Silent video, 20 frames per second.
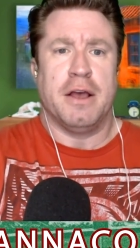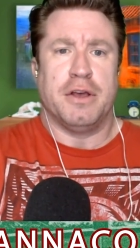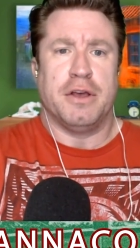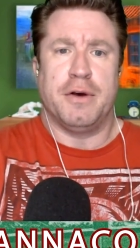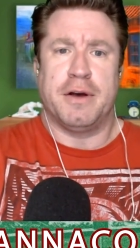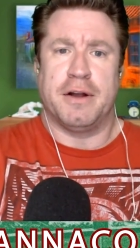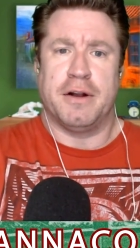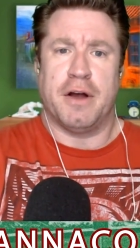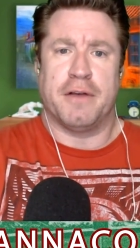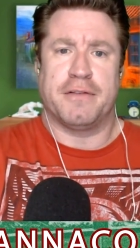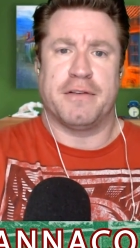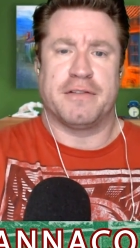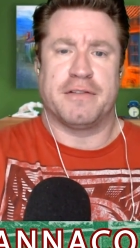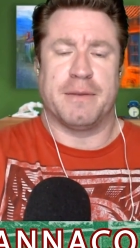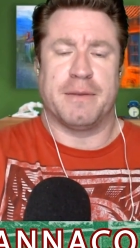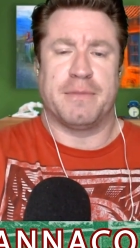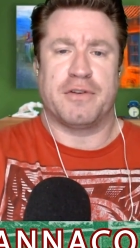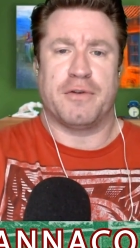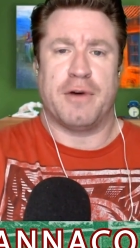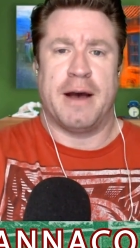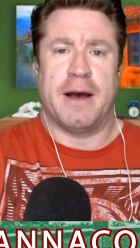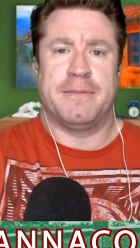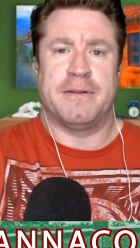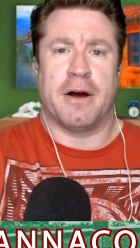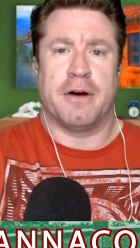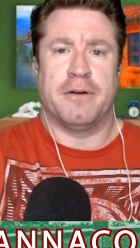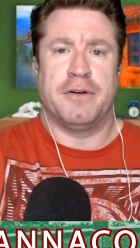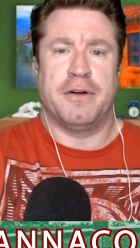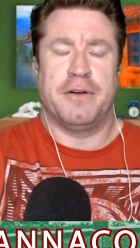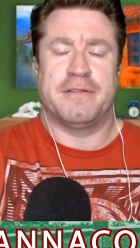You can also subscribe to
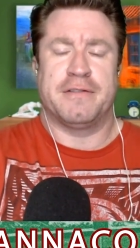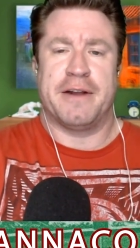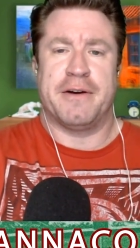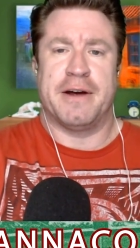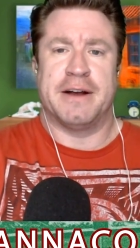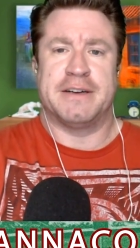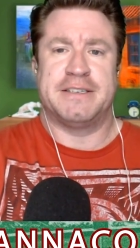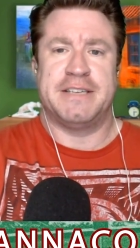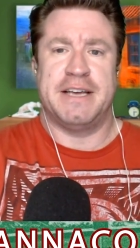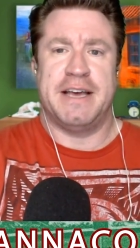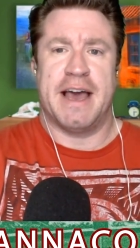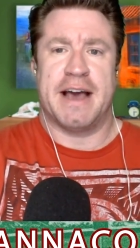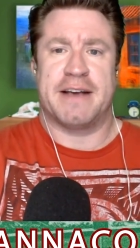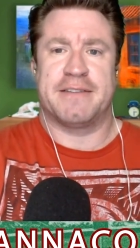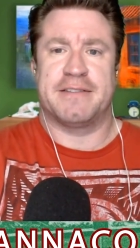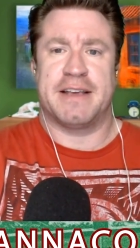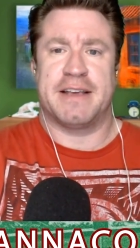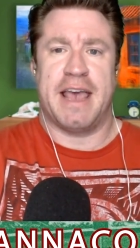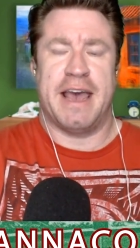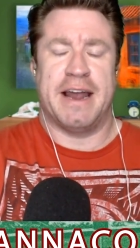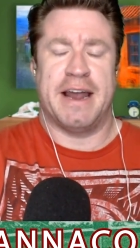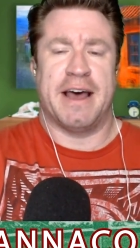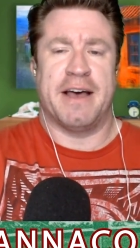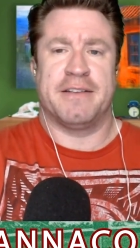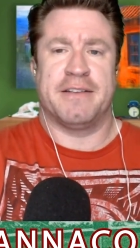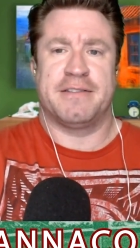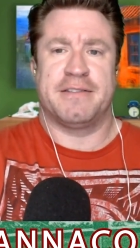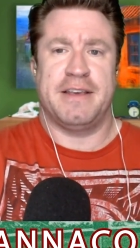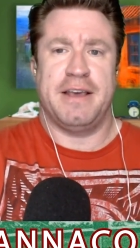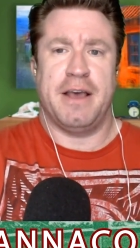our newsletter at
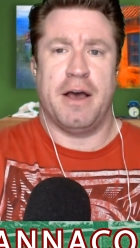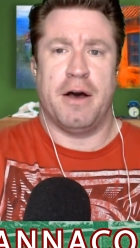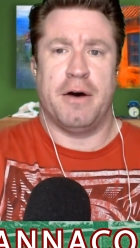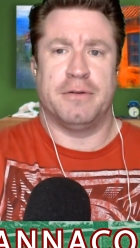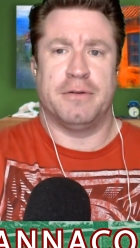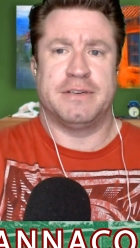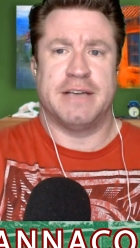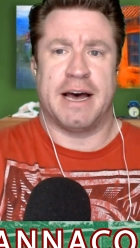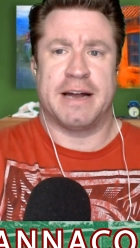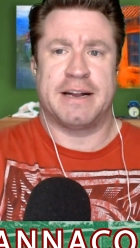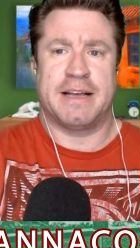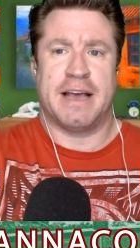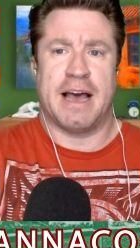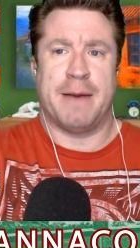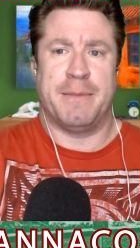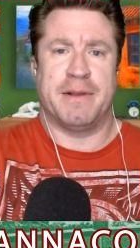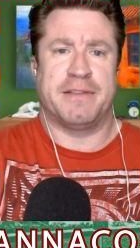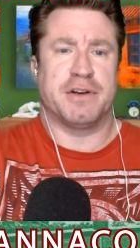txcannaco.com